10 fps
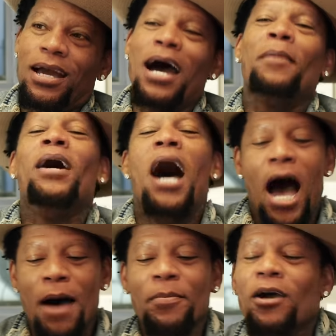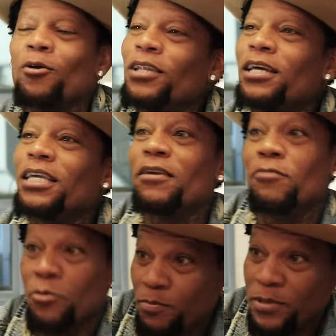I'm, I'm not going to let give
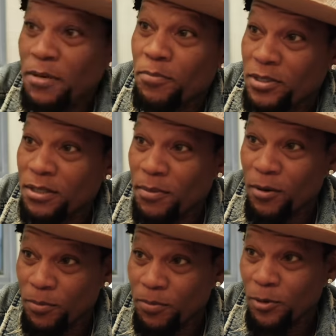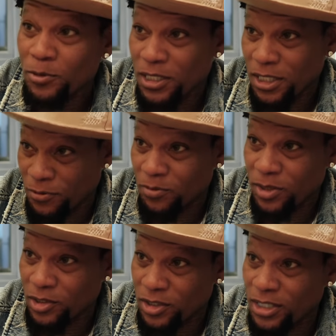you ten percent of my proceeds from
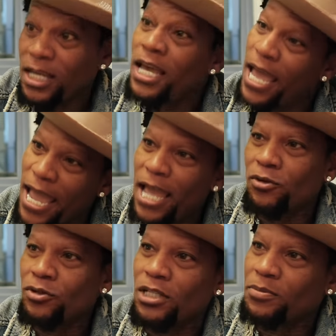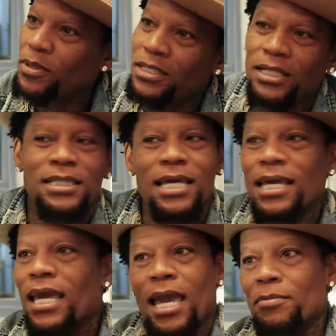this shit, and you touch my dick. That
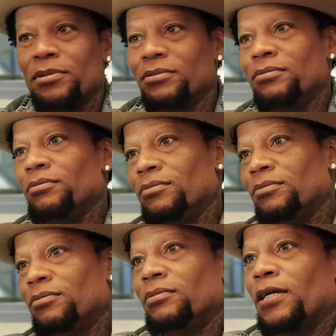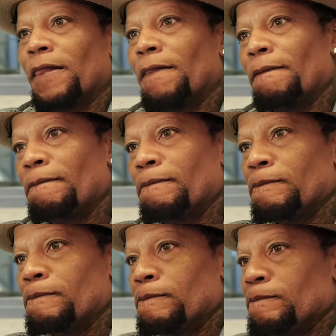can't happen. So you've never had, I
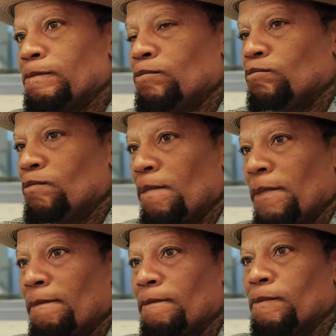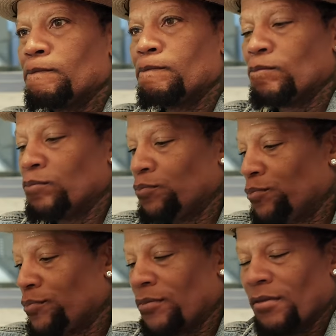mean, being in Hollywood,
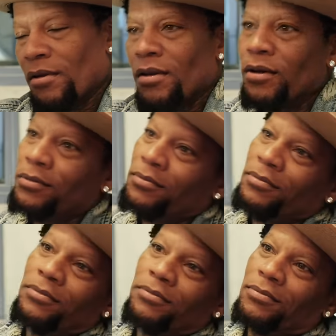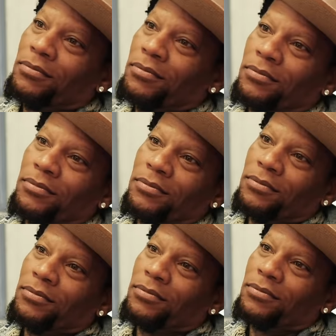doing movies, you've
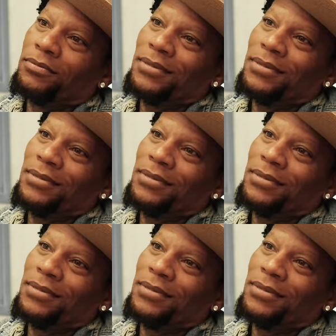never had a